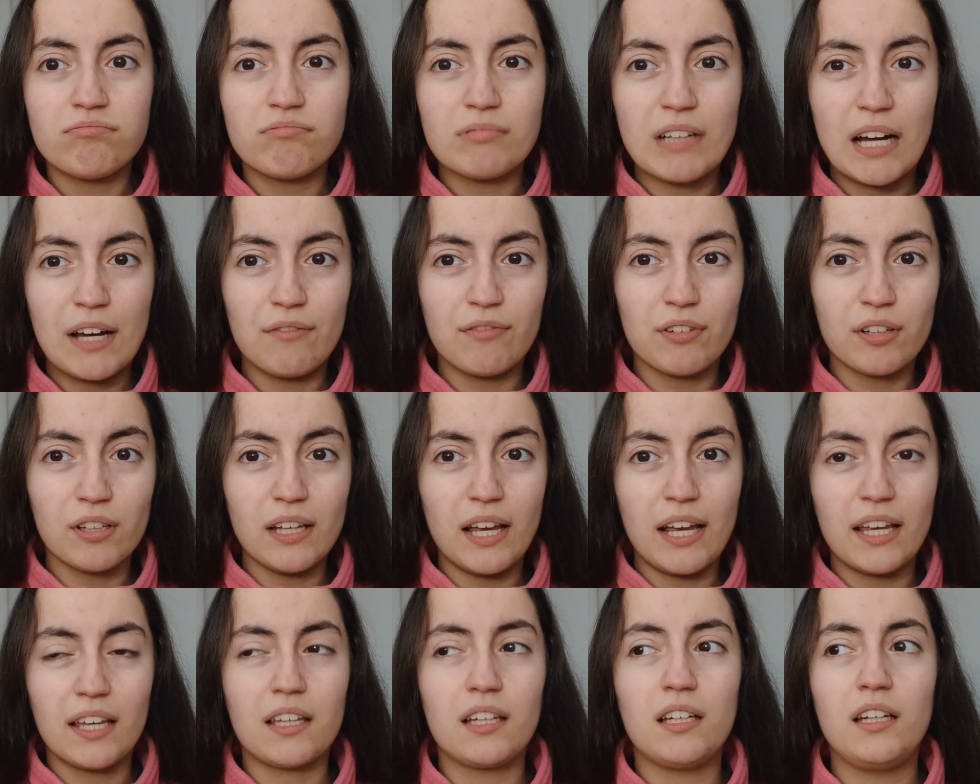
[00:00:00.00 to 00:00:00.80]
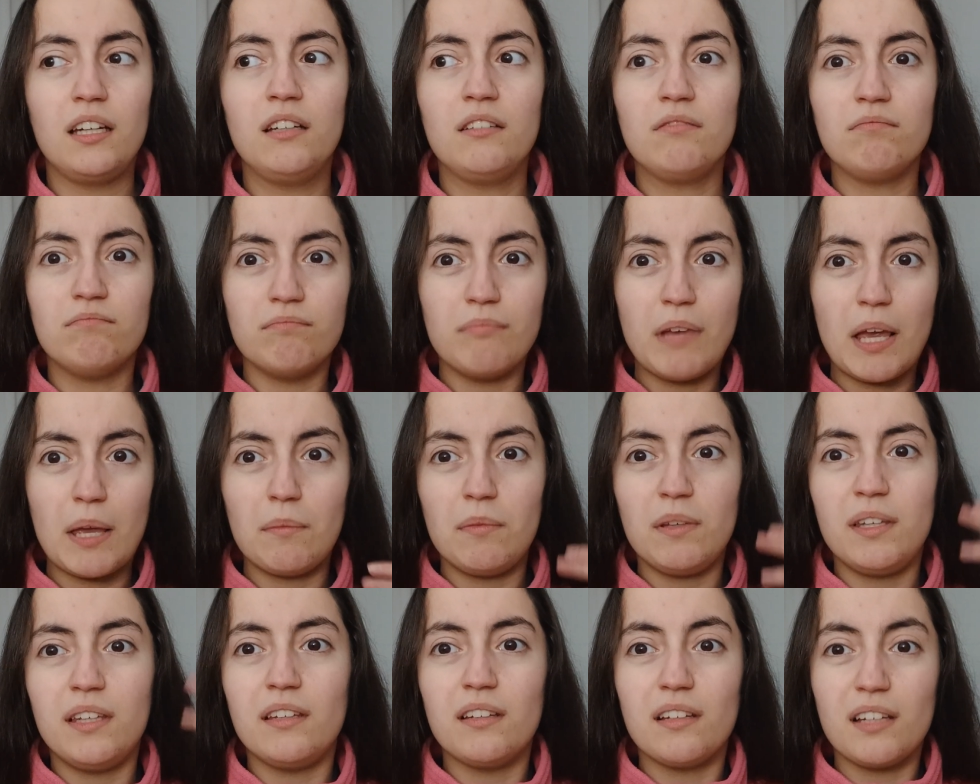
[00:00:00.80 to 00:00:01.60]
I feel like
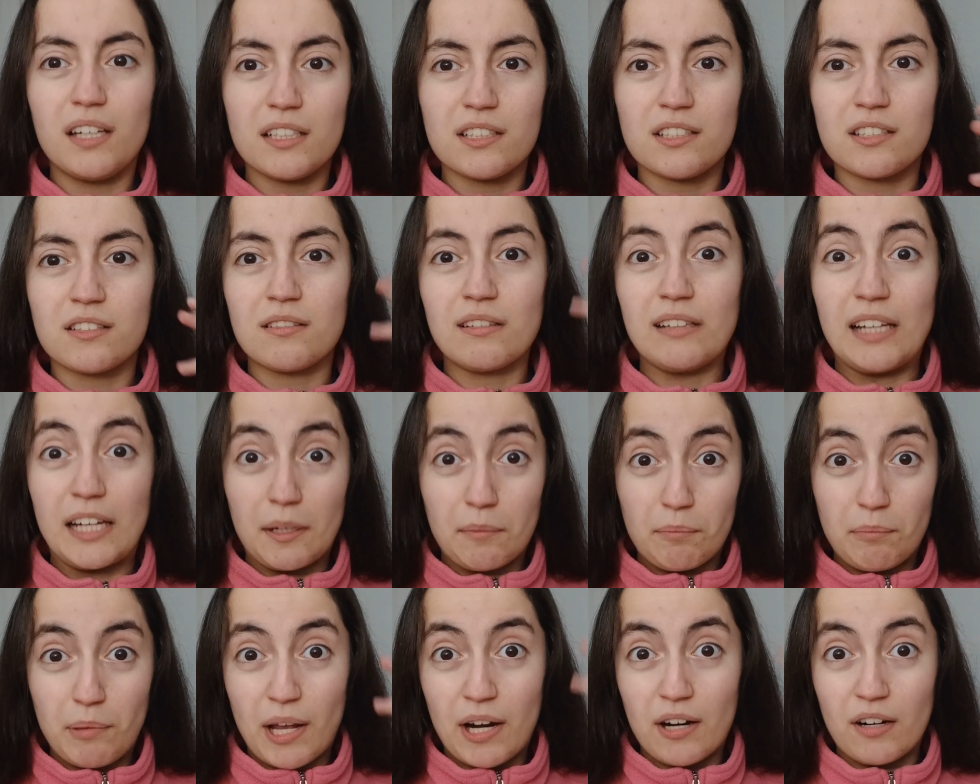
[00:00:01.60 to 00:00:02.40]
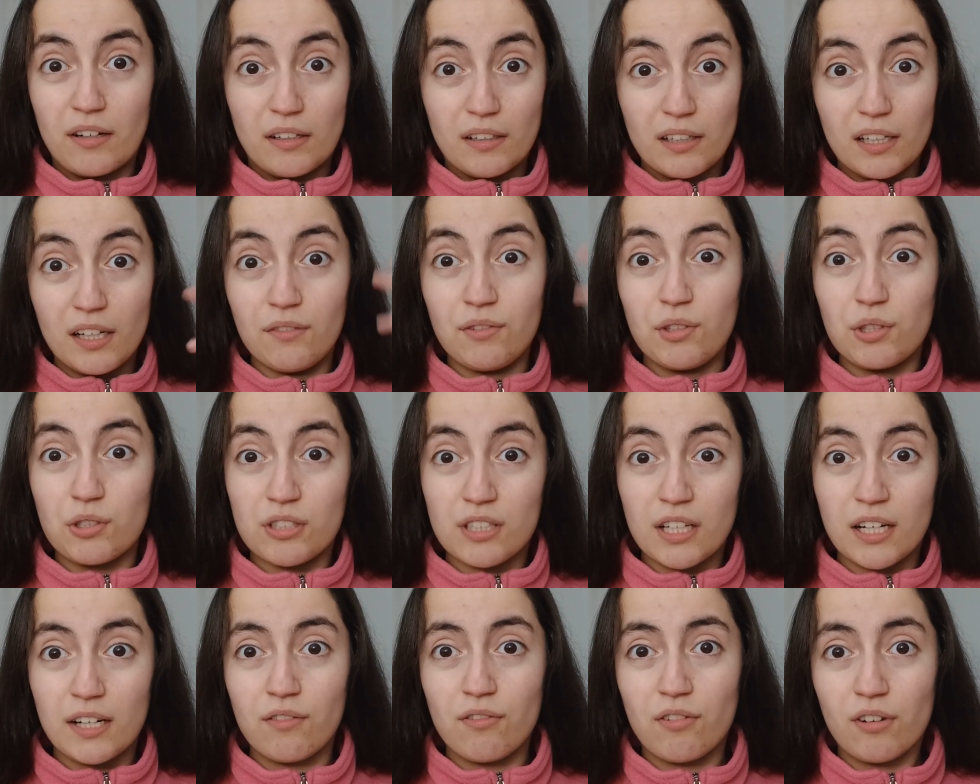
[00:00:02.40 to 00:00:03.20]
maybe it's like better if you
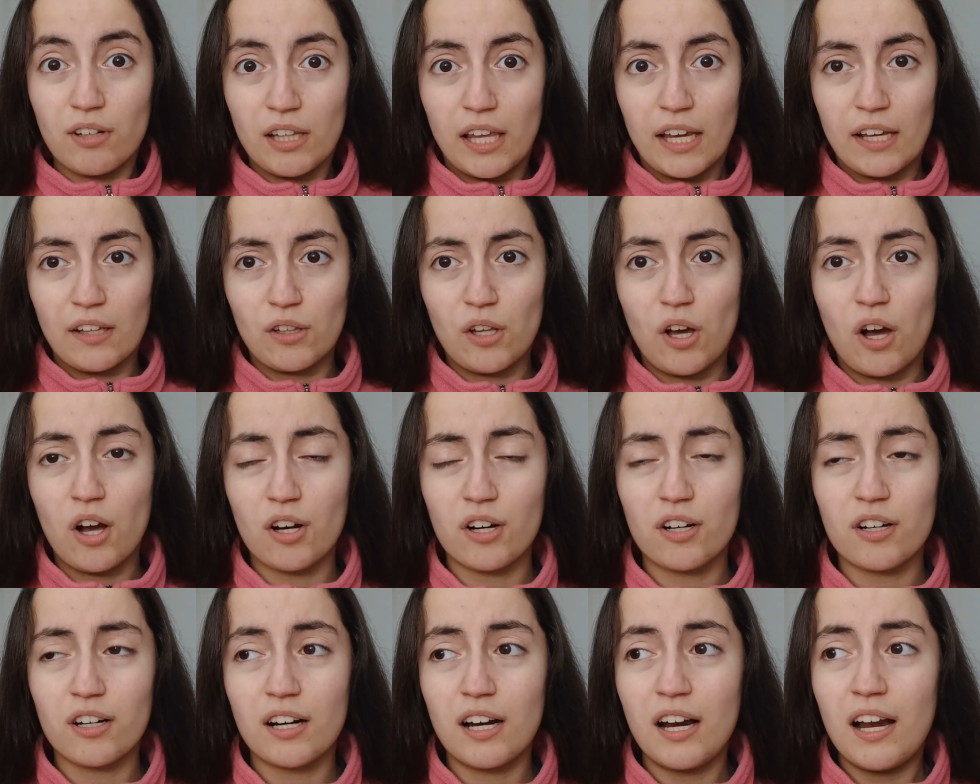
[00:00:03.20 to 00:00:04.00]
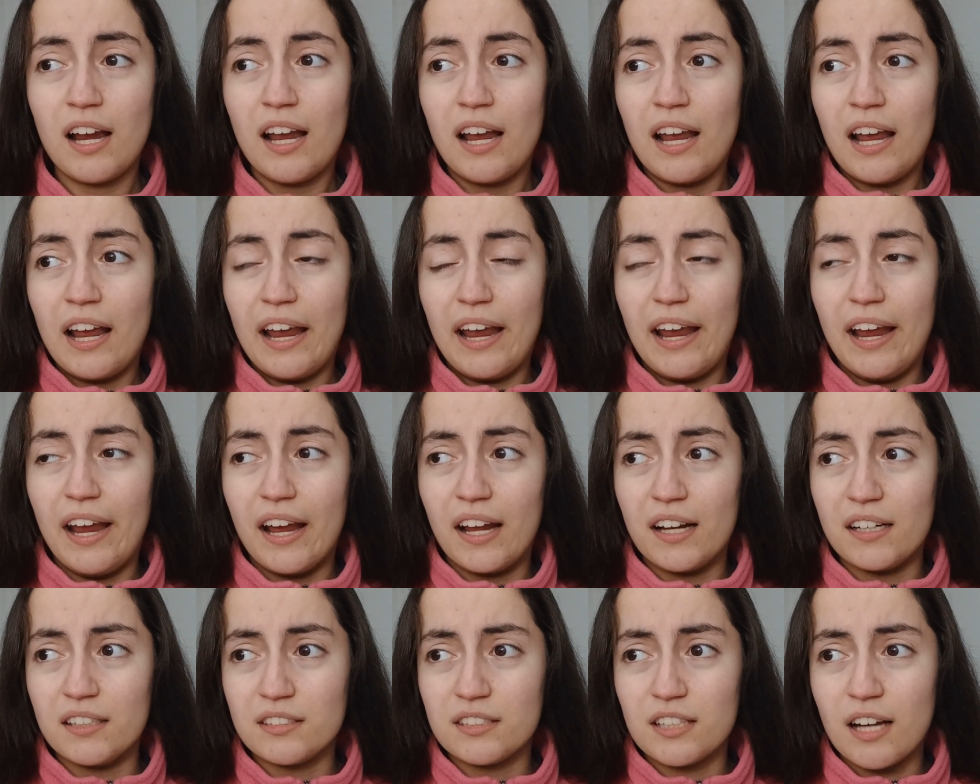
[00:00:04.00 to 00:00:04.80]
study for like longer,
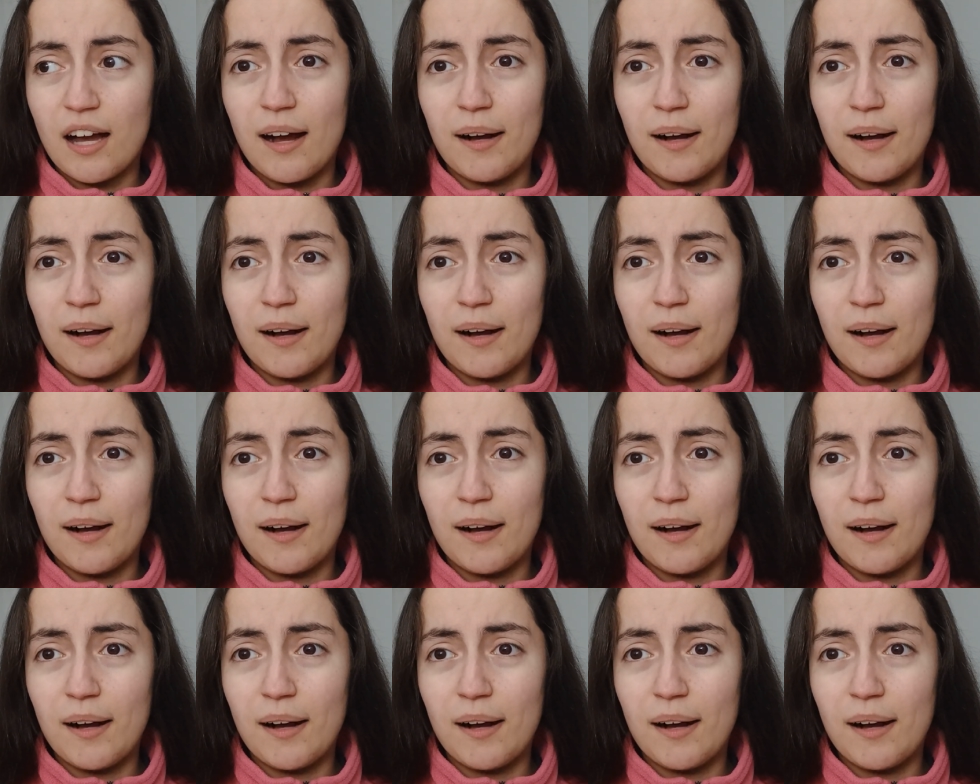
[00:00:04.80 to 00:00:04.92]
and